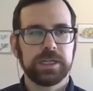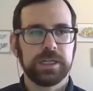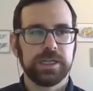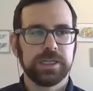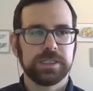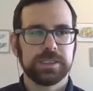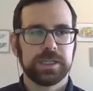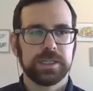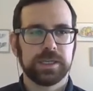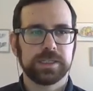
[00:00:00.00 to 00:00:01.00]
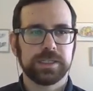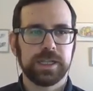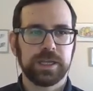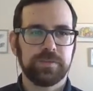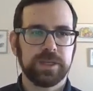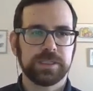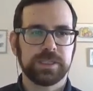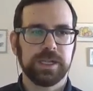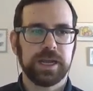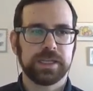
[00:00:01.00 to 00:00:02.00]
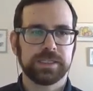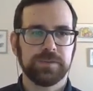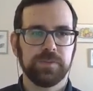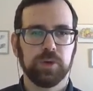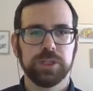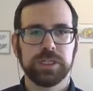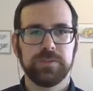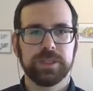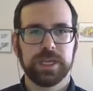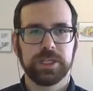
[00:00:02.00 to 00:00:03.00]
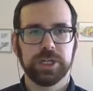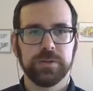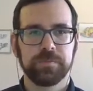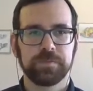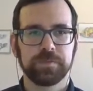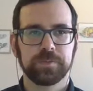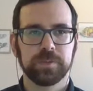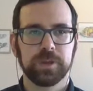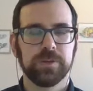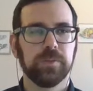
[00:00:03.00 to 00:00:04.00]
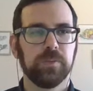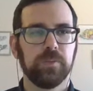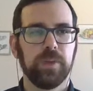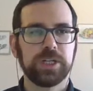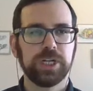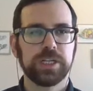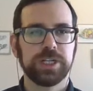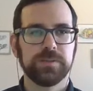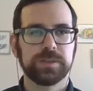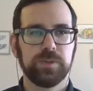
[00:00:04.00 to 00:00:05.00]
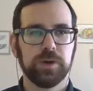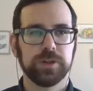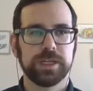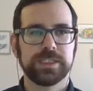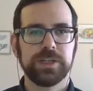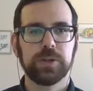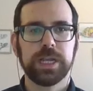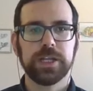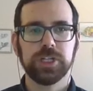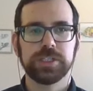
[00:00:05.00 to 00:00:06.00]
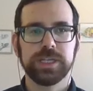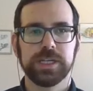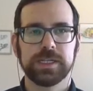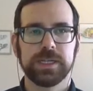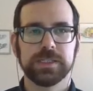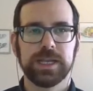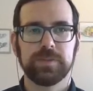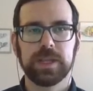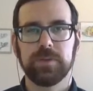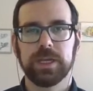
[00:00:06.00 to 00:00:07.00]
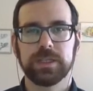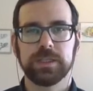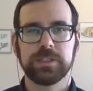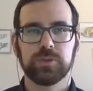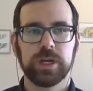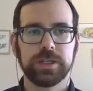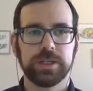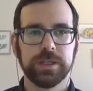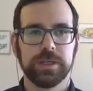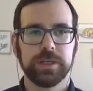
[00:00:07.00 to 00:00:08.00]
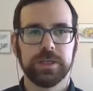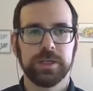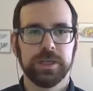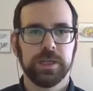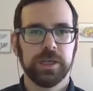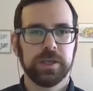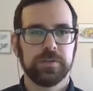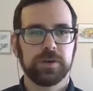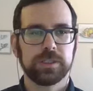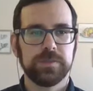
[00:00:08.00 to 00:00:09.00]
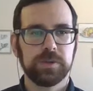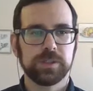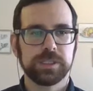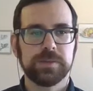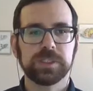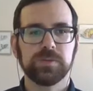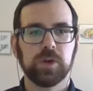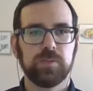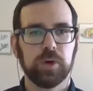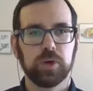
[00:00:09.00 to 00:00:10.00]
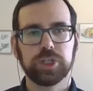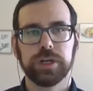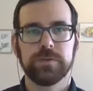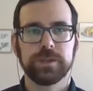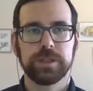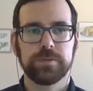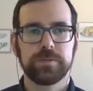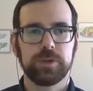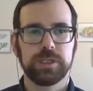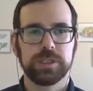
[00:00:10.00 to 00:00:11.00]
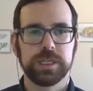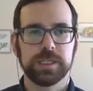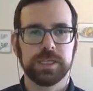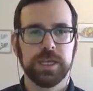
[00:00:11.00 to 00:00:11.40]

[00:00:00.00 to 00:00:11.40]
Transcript: is that cell therapy still has some important limitation. Much like James Bond, a secret agent cell can sometimes get distracted. For example, some small portion of our therapeutic cells